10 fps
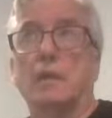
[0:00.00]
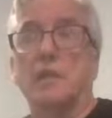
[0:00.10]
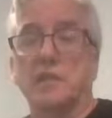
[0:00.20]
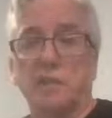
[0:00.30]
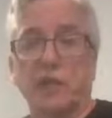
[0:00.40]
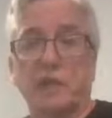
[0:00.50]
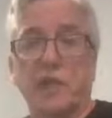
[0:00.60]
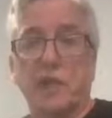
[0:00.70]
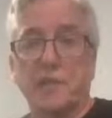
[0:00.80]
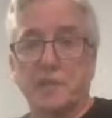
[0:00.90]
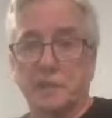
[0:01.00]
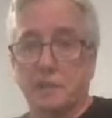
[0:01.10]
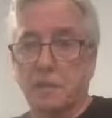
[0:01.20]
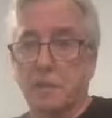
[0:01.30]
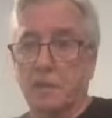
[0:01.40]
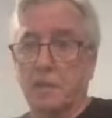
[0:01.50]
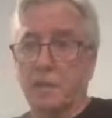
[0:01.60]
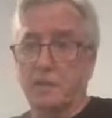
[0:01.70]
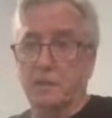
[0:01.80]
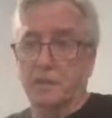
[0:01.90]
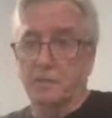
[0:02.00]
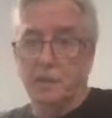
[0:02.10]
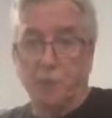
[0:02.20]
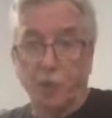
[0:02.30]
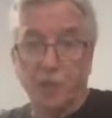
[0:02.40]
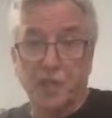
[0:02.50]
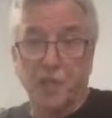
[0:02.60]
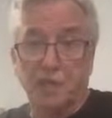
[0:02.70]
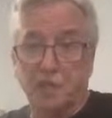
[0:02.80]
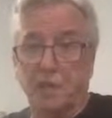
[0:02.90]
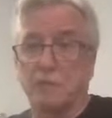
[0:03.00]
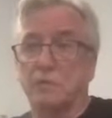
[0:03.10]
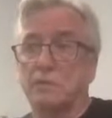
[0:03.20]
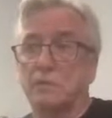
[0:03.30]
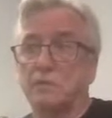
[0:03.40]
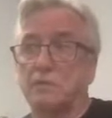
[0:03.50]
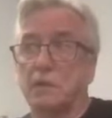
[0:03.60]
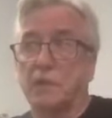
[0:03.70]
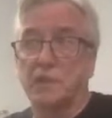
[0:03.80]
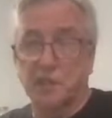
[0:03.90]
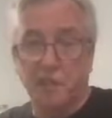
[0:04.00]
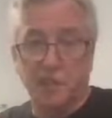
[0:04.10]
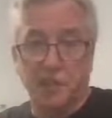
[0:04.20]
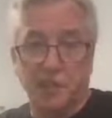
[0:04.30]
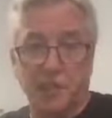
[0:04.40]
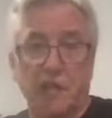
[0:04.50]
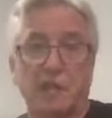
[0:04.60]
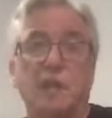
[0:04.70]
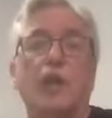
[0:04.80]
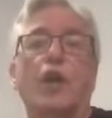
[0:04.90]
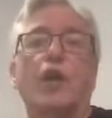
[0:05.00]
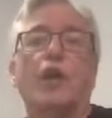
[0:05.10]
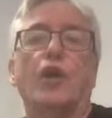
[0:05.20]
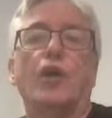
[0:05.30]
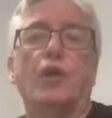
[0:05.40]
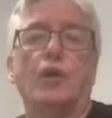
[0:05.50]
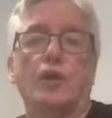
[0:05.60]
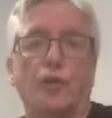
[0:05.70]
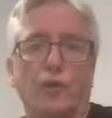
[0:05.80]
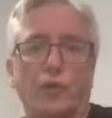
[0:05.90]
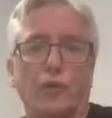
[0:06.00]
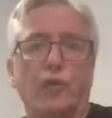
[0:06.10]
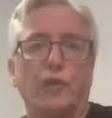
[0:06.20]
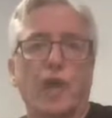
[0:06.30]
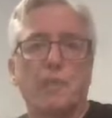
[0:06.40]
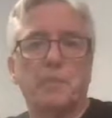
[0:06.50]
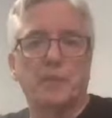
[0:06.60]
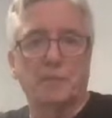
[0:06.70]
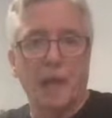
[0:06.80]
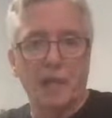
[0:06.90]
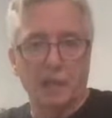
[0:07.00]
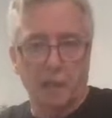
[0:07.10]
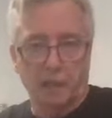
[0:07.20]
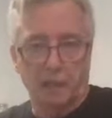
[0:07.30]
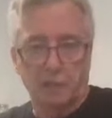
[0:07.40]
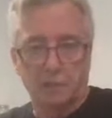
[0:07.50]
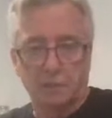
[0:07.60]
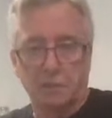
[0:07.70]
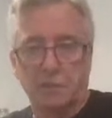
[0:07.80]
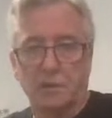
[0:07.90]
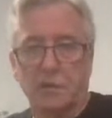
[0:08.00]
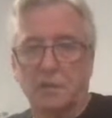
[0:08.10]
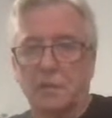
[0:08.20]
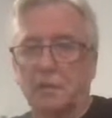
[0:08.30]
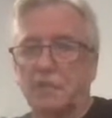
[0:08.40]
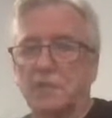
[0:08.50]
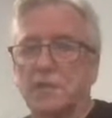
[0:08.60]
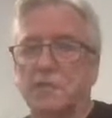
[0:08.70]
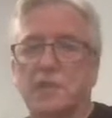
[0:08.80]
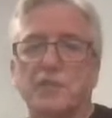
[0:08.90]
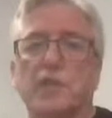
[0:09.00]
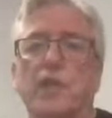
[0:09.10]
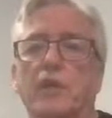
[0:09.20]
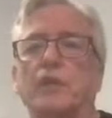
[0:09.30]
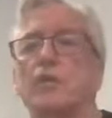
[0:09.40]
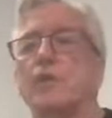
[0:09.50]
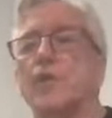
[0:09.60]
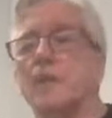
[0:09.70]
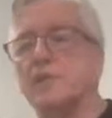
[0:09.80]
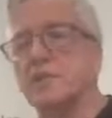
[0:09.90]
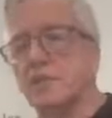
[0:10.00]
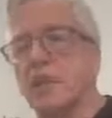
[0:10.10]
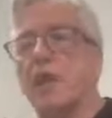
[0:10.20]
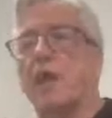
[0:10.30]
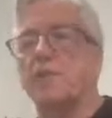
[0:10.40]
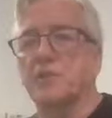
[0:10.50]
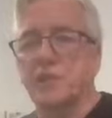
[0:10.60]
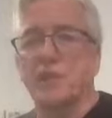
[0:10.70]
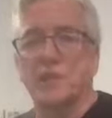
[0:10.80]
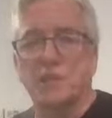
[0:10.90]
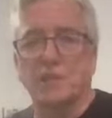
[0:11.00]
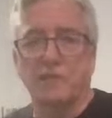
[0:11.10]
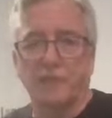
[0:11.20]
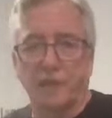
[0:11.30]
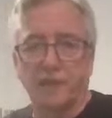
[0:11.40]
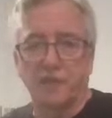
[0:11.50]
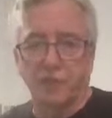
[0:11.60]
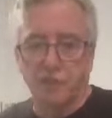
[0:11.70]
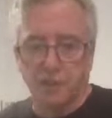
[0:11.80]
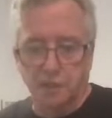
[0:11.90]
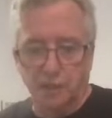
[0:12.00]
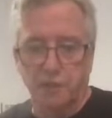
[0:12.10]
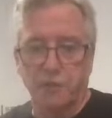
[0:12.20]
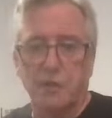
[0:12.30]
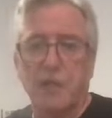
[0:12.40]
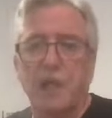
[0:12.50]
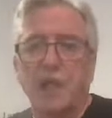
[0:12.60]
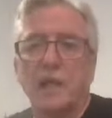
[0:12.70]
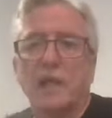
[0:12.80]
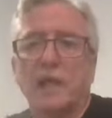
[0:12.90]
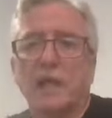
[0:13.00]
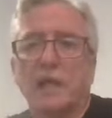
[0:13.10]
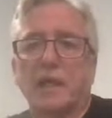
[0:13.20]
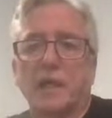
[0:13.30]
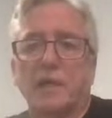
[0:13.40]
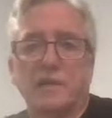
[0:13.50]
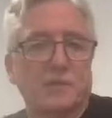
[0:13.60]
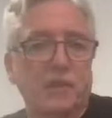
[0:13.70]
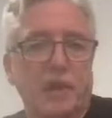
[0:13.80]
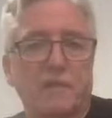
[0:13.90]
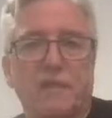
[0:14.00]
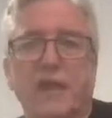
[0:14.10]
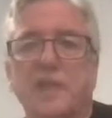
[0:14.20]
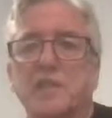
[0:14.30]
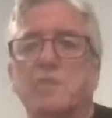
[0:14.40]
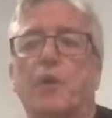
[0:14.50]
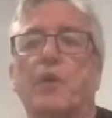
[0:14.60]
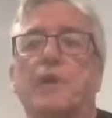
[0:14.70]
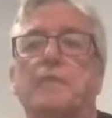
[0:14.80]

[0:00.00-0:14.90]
broadcasts, when he pulls into a town, you know, he sees a sign, no camper parking. So he's got to go in the sort of outskirts of the village or the town to try and find a spot.